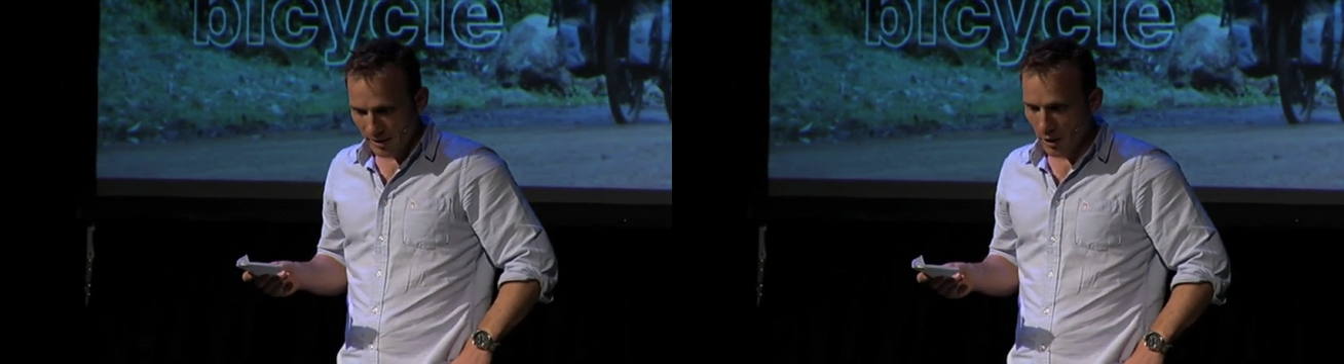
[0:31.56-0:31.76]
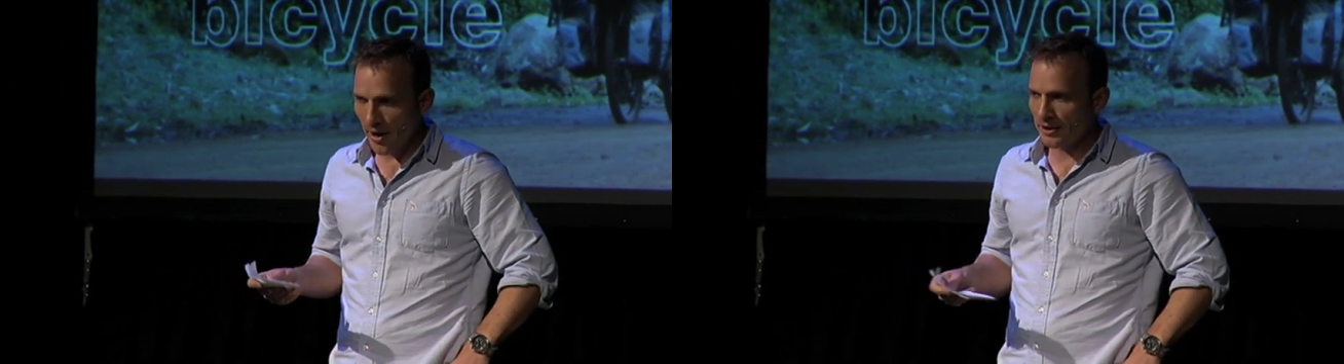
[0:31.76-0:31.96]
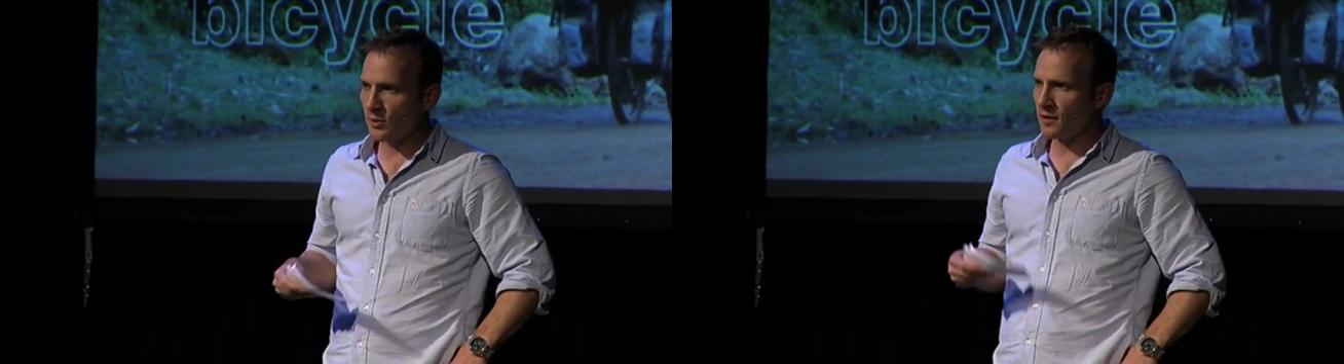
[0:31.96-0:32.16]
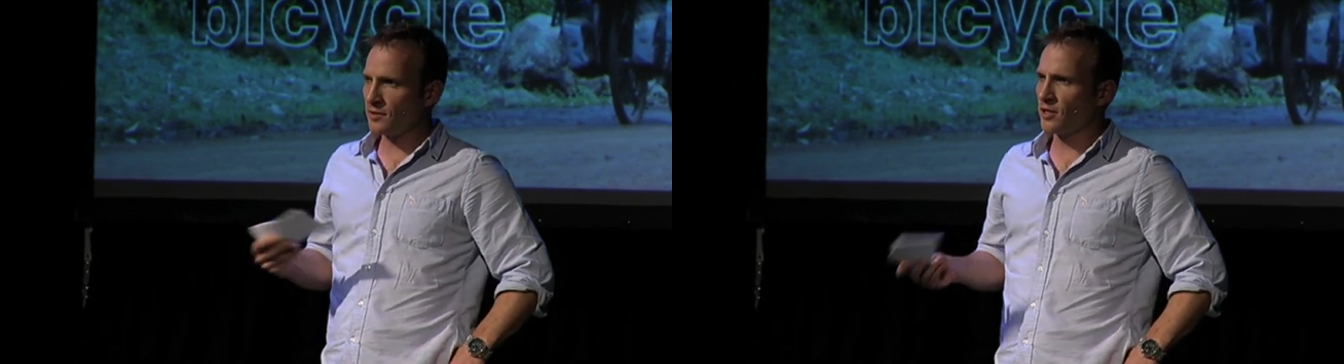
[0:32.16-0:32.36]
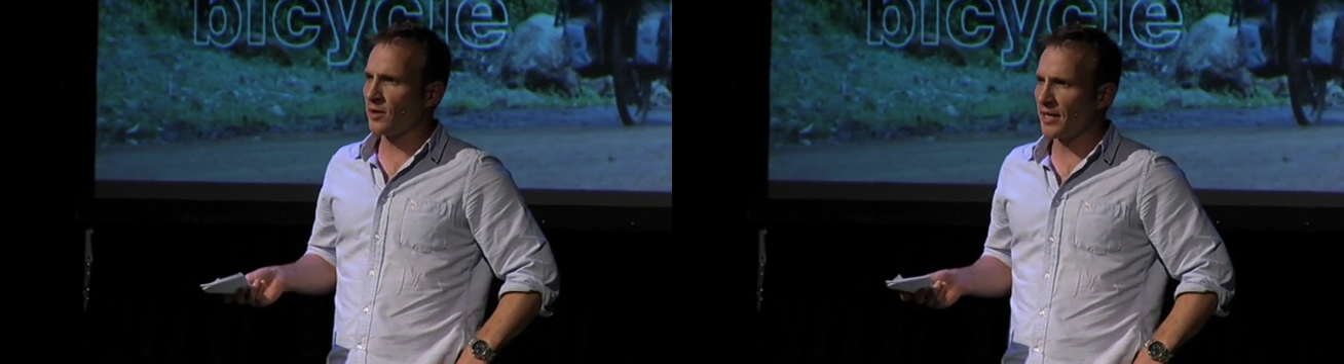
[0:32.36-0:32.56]
they react in one
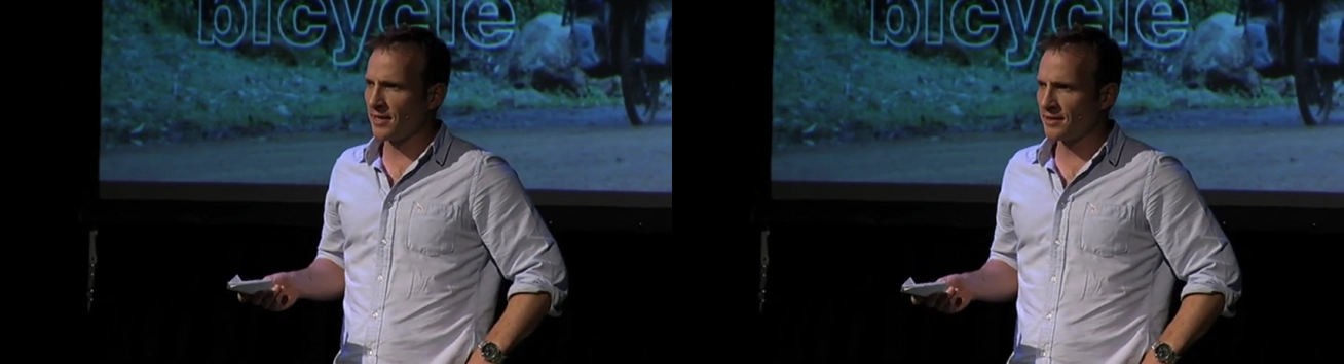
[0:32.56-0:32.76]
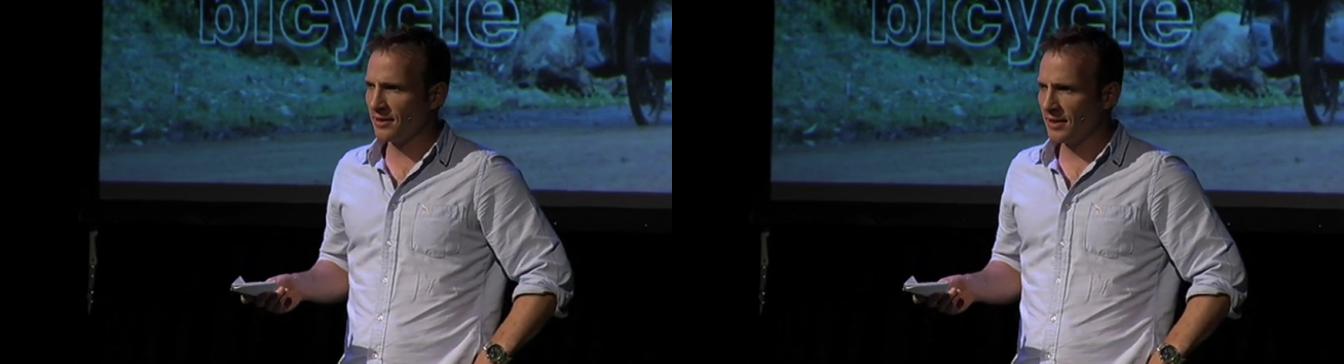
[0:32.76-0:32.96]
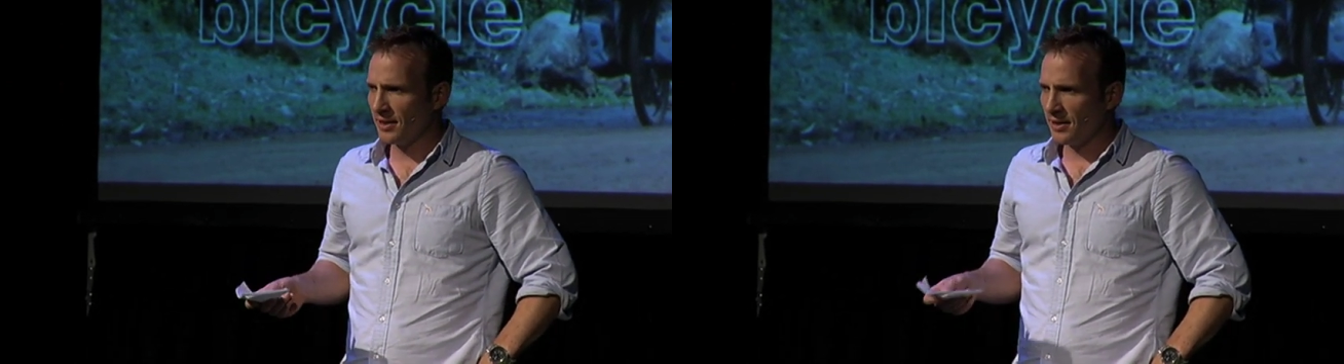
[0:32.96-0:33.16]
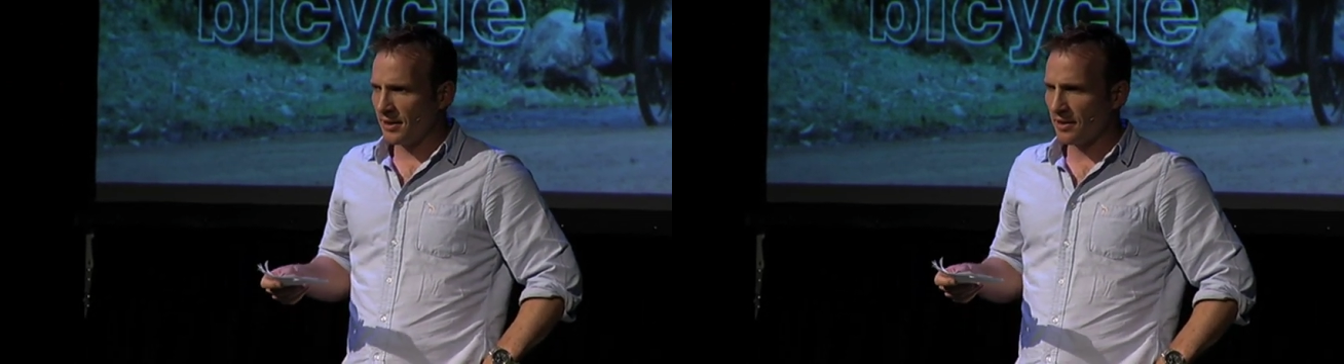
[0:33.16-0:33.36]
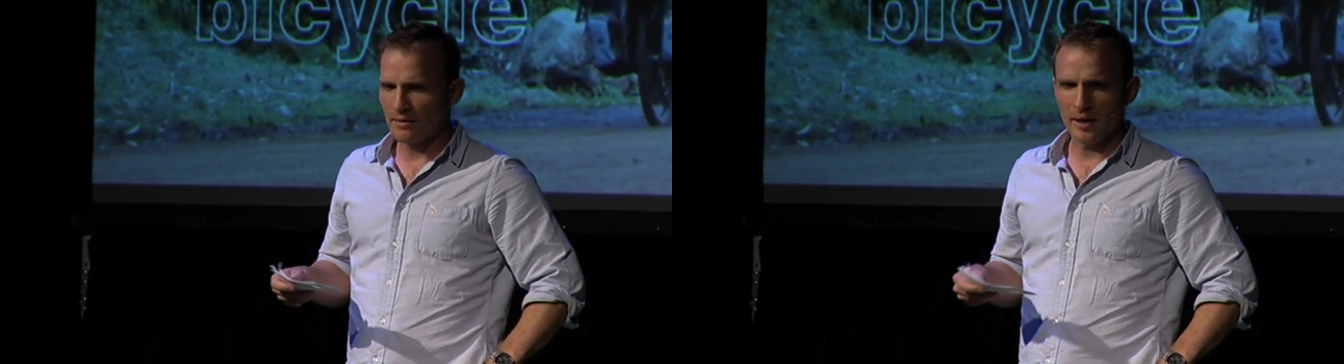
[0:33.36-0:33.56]
of two ways.
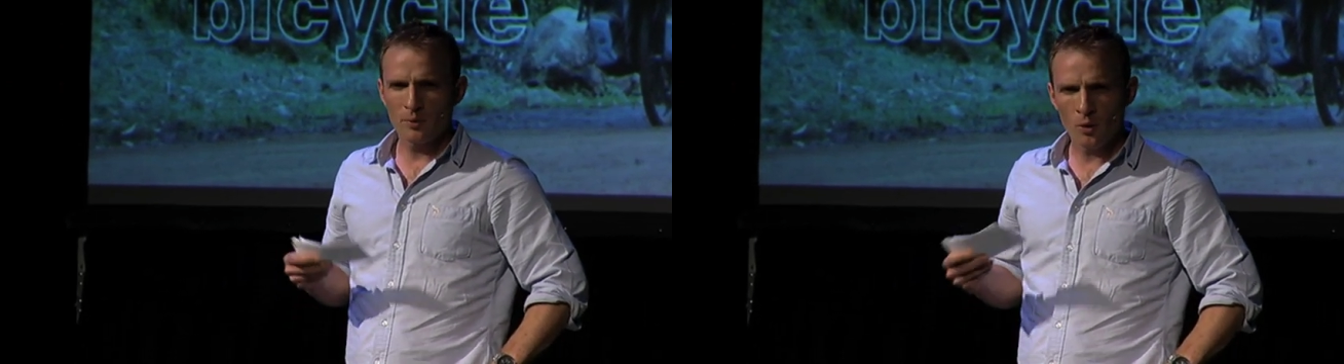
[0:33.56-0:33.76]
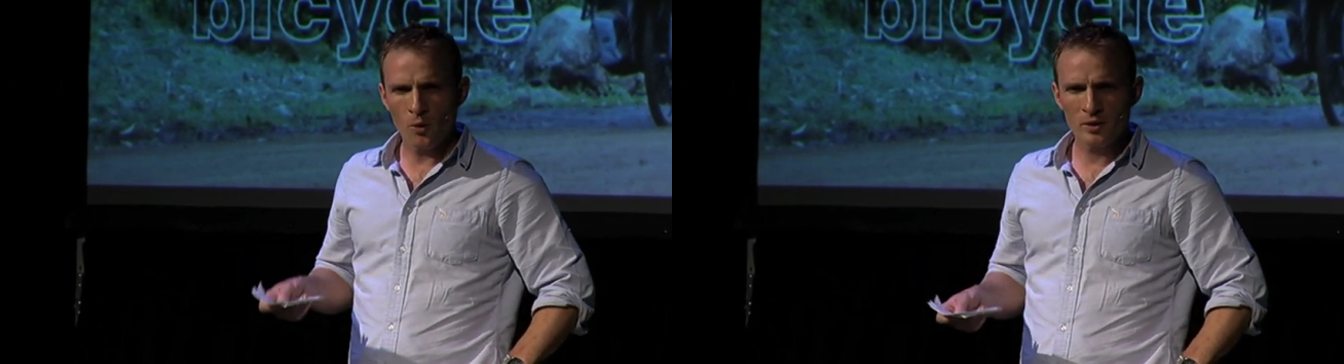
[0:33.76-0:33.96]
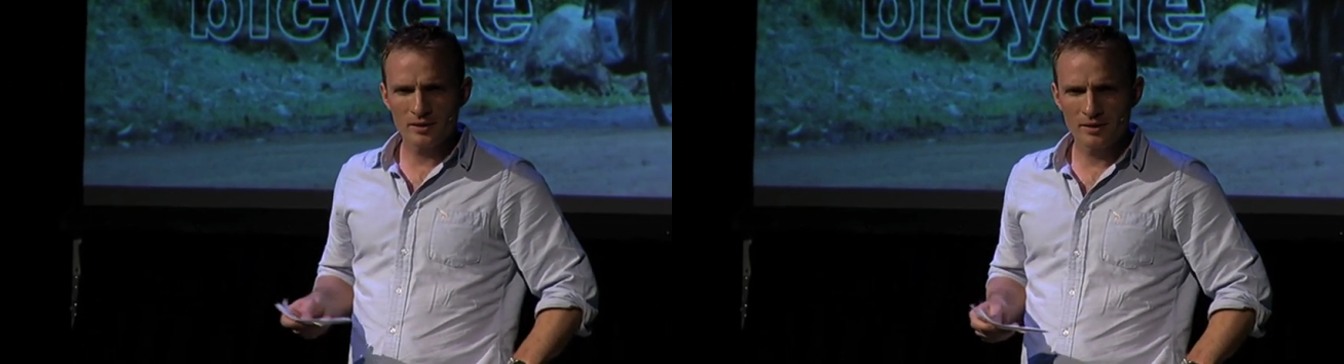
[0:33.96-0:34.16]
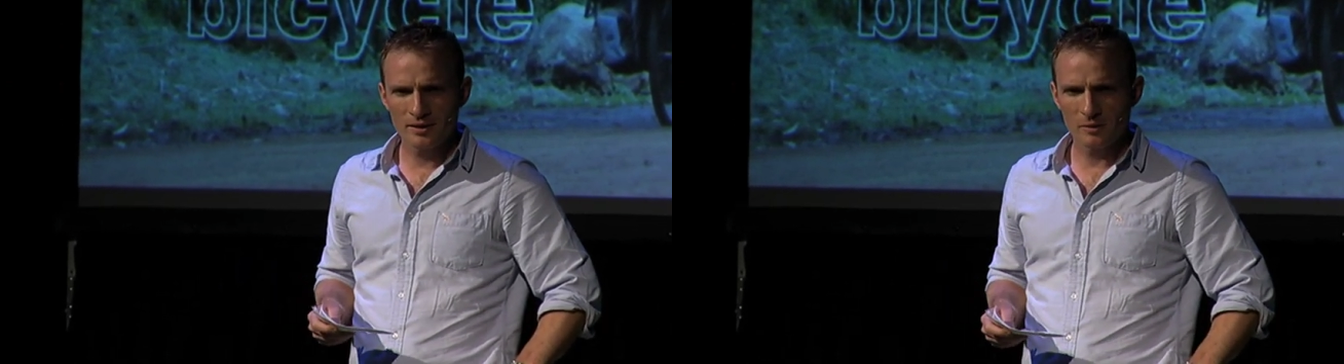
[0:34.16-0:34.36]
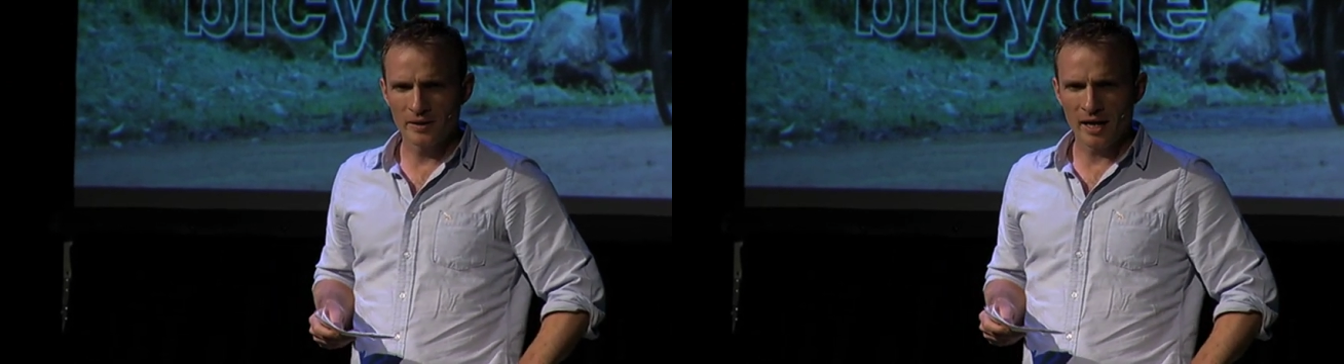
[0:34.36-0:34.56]
Either they pause,
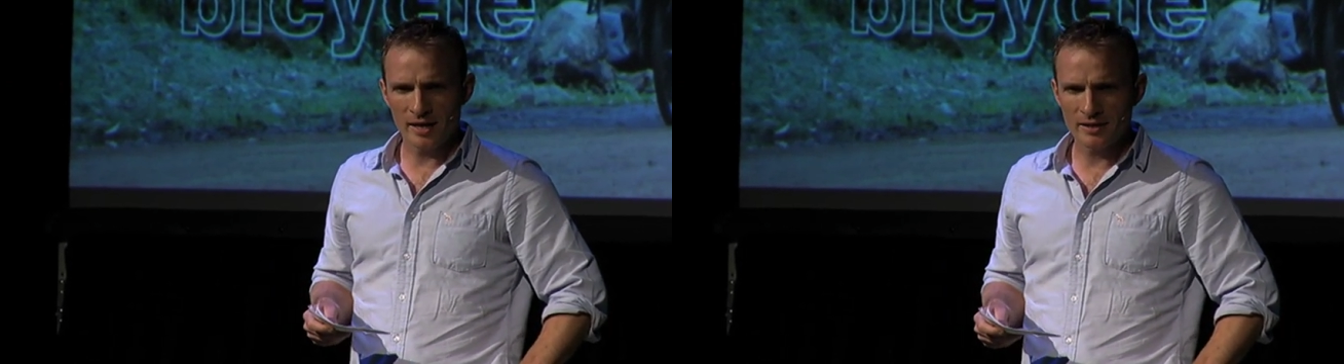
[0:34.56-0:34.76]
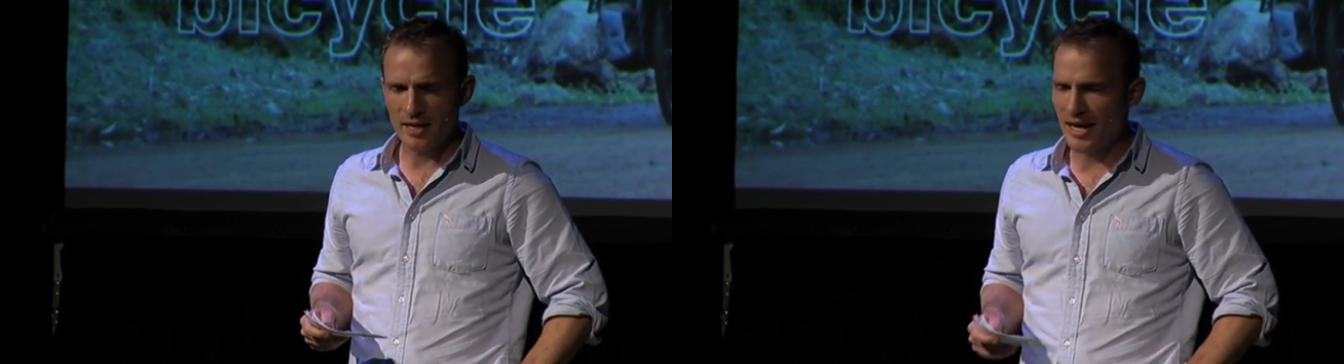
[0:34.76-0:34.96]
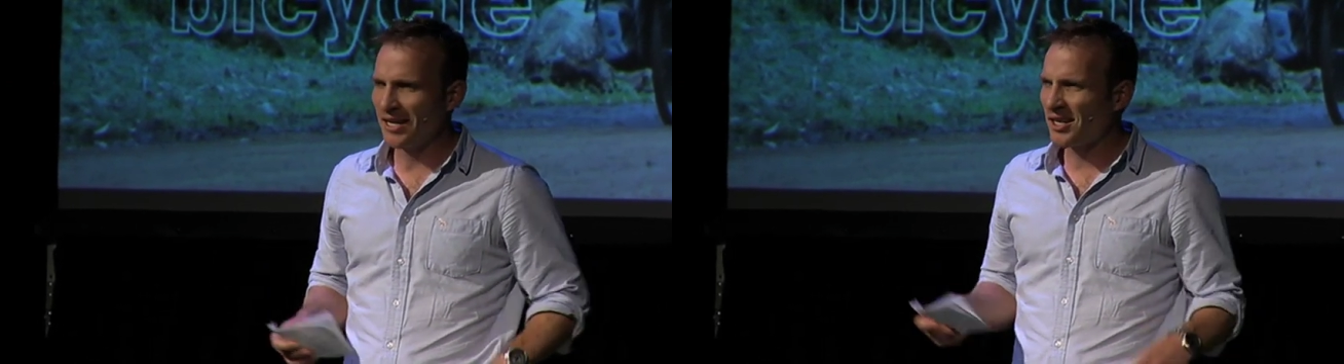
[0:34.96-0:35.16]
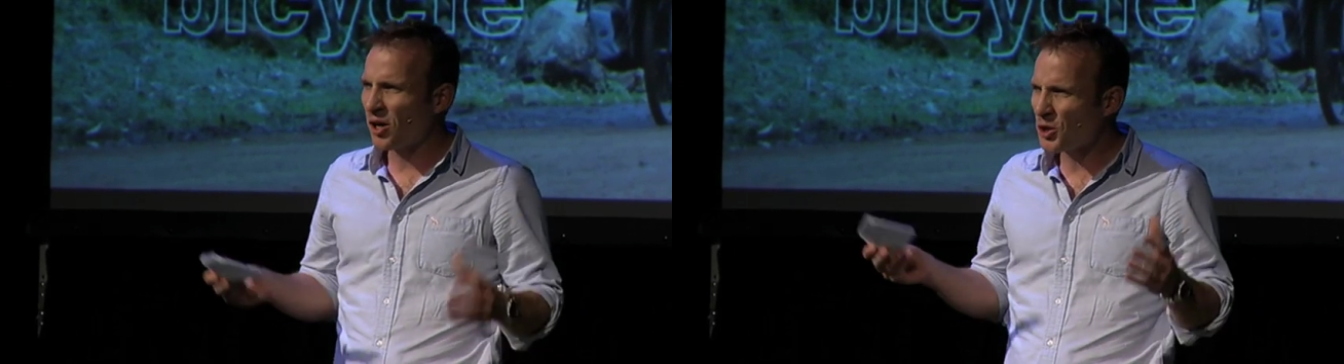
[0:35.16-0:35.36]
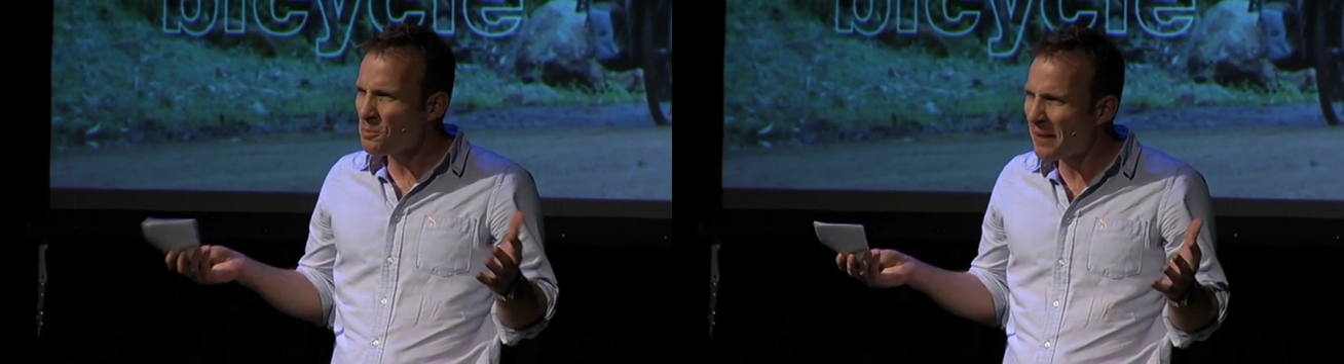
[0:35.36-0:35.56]
look me in the eye and say, "Are you